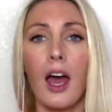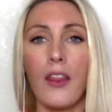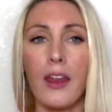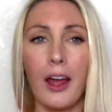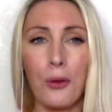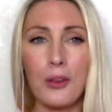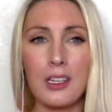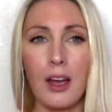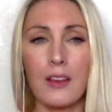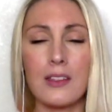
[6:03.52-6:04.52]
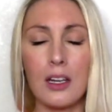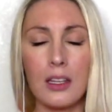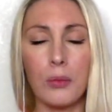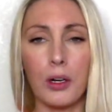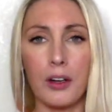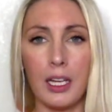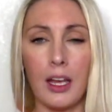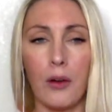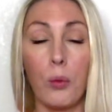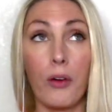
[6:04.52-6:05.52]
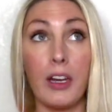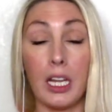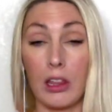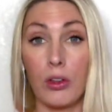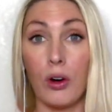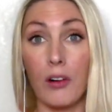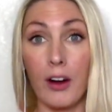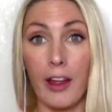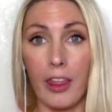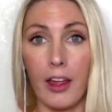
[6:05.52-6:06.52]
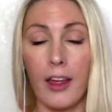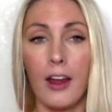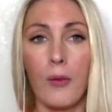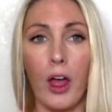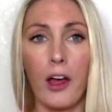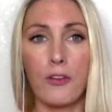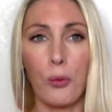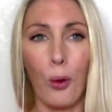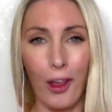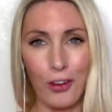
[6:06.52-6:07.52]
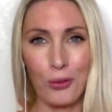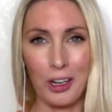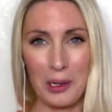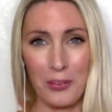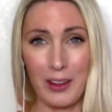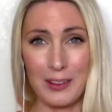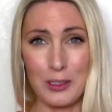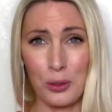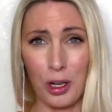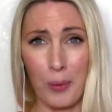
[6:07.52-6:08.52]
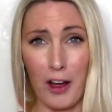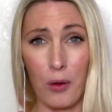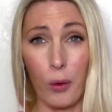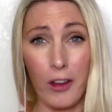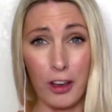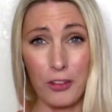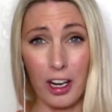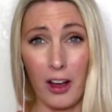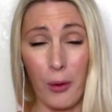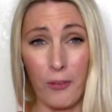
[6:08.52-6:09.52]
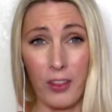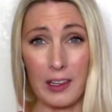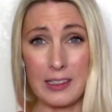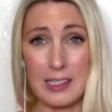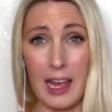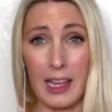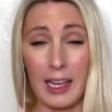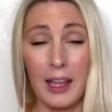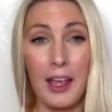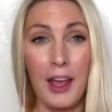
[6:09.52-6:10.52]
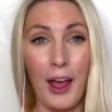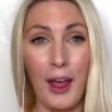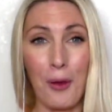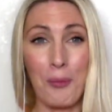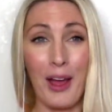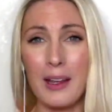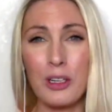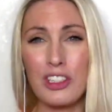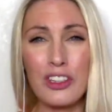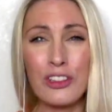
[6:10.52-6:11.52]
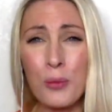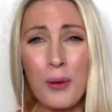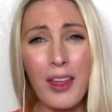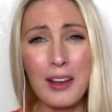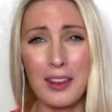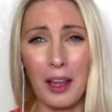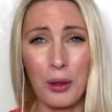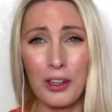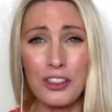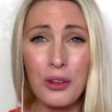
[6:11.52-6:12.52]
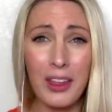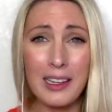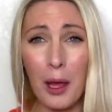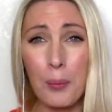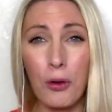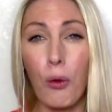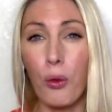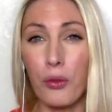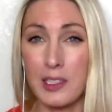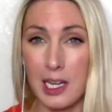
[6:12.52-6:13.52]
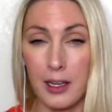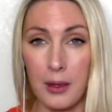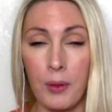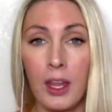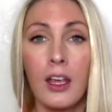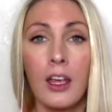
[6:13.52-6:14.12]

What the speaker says: And then I also had this other worrying thought, rather, of what if I run out of things to talk about? What if I run out of things to say? Which is a stupid thing to think, because new things happen all the time.